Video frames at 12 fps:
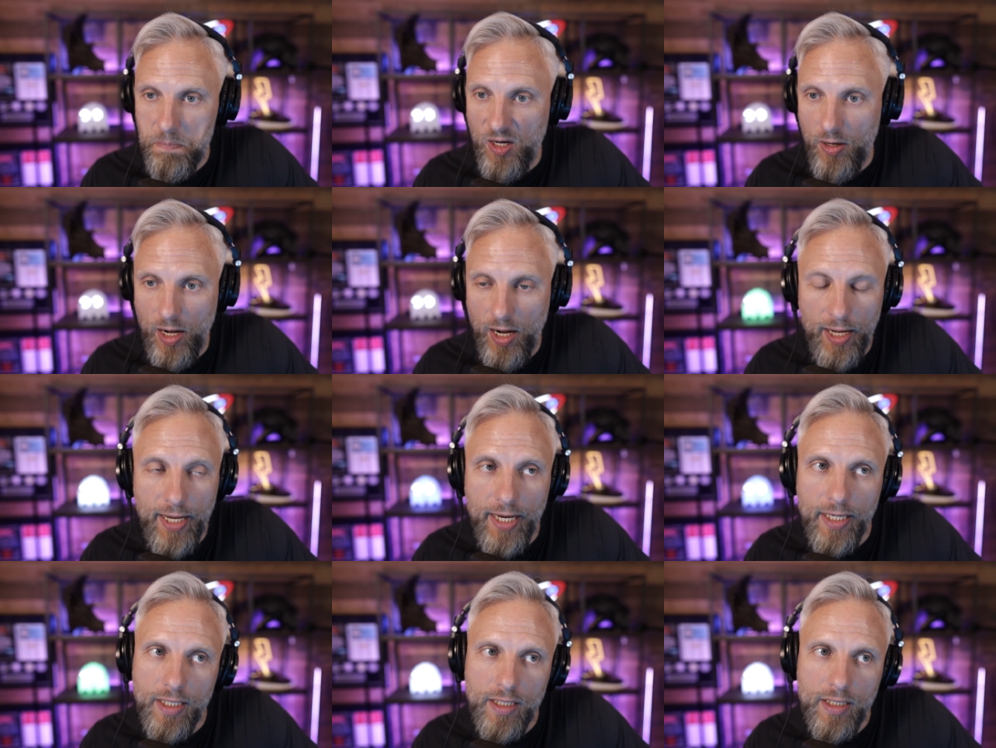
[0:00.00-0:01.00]
not.
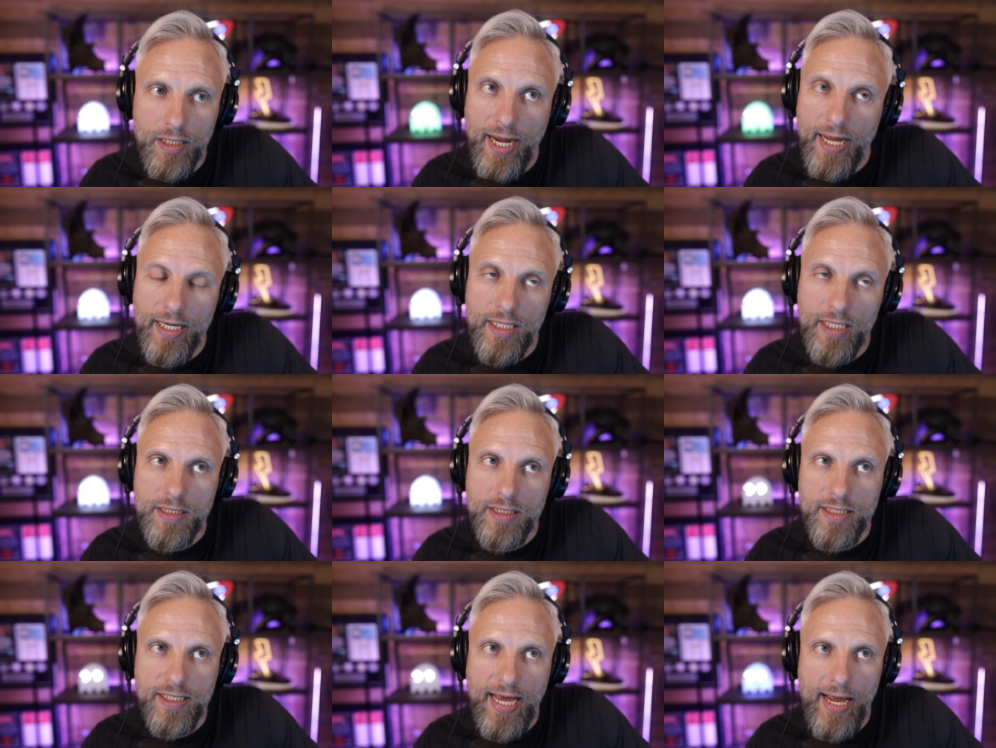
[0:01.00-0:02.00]
And yeah, and
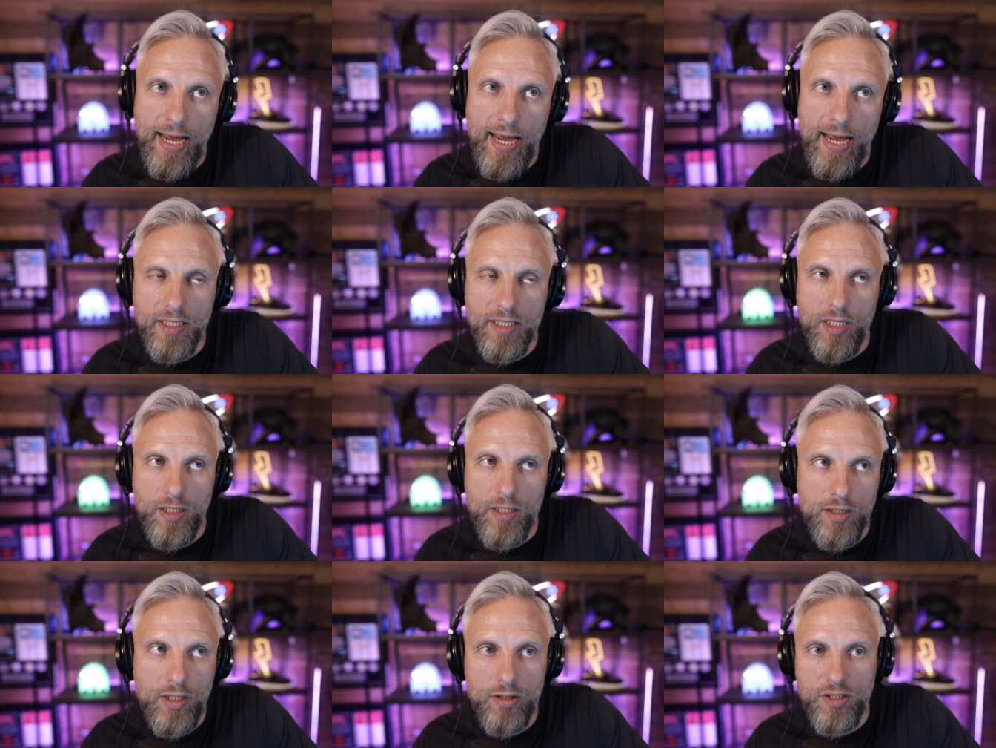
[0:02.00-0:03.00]
it's sad because there's
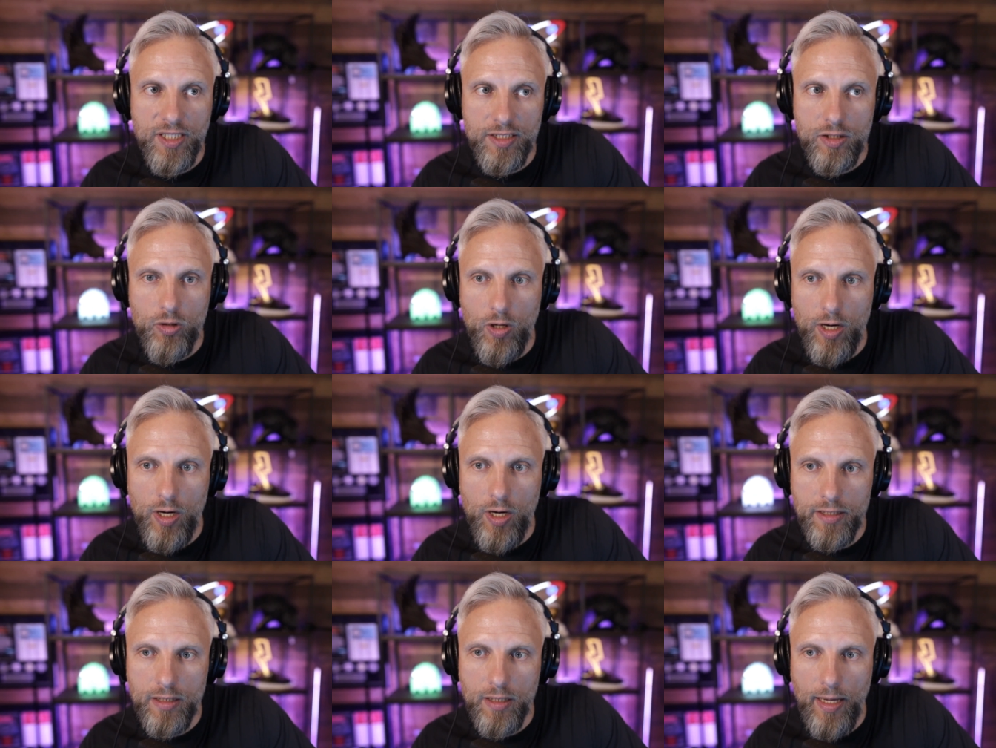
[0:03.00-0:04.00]

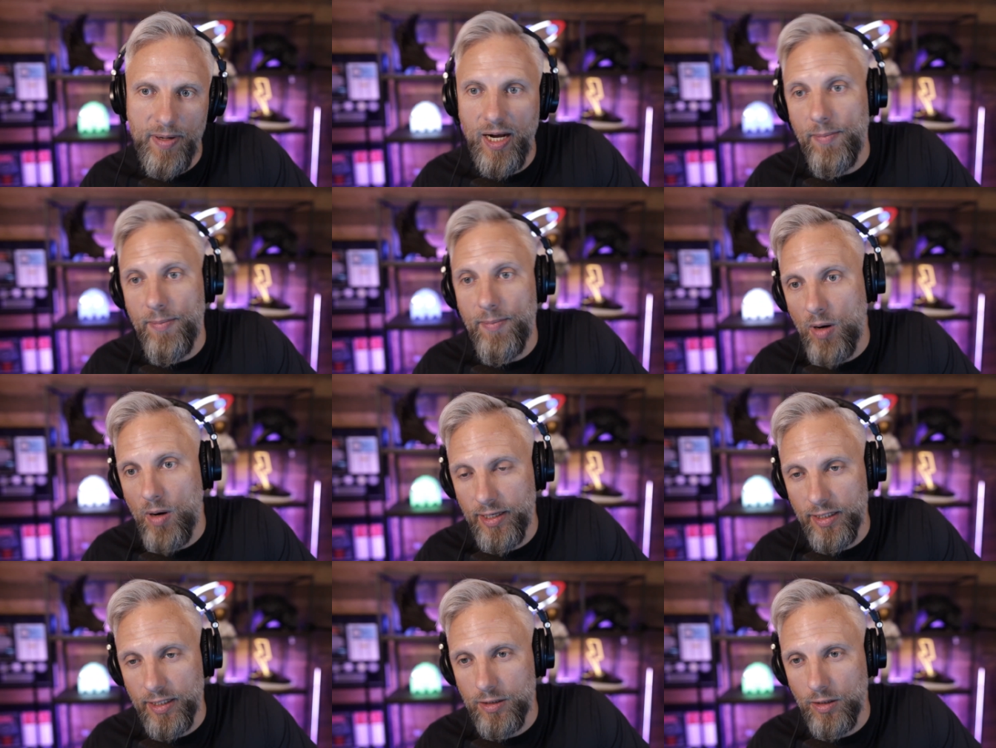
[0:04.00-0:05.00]
distrust. I mean, I'm in
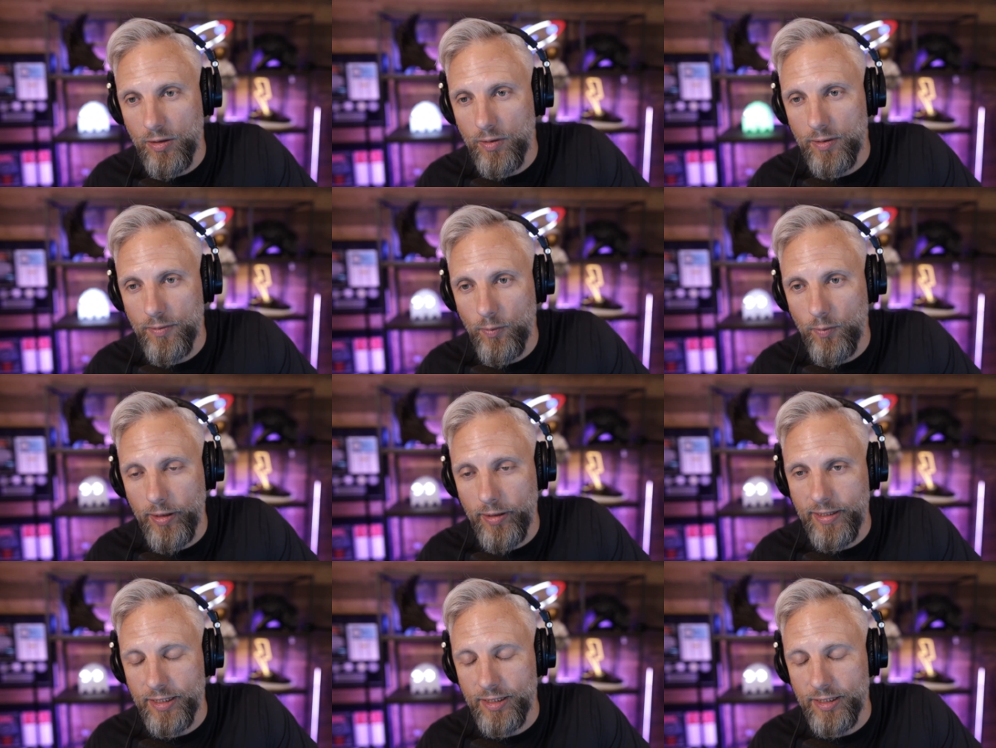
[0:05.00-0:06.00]
marketing, so we're
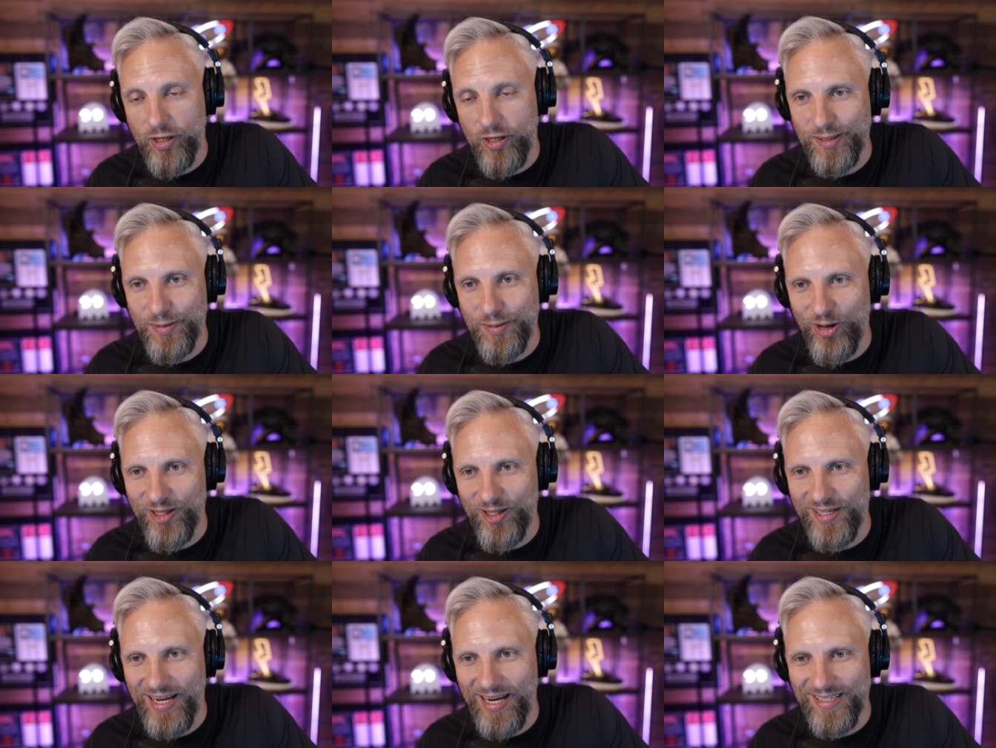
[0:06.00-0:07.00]
distrust more
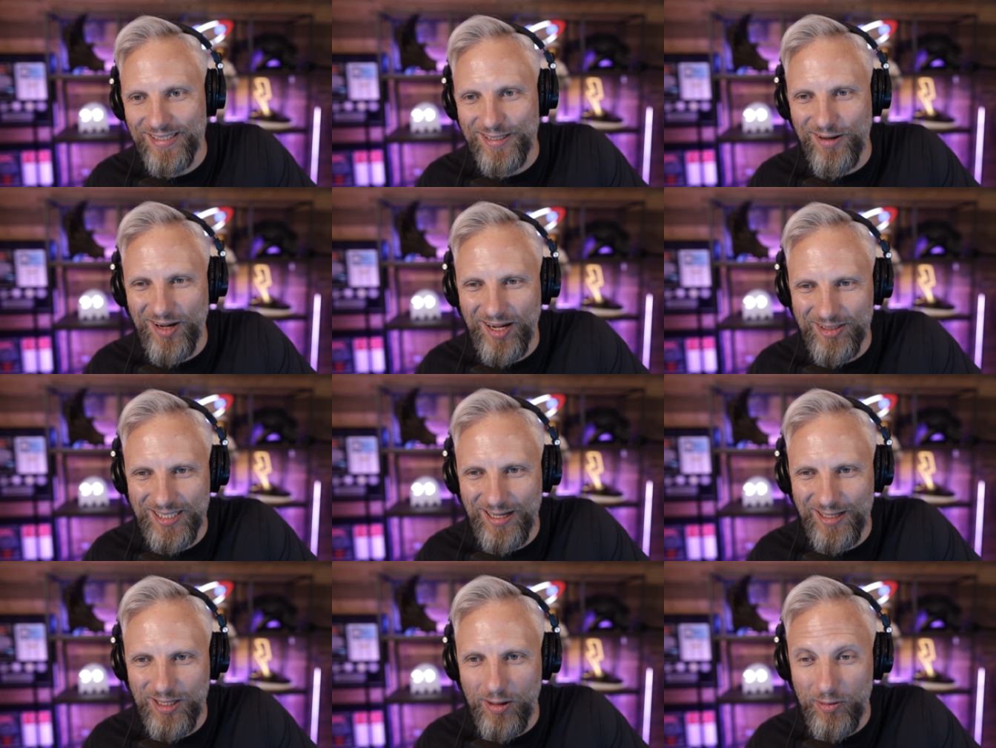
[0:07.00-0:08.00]
than dentists. So I'll start with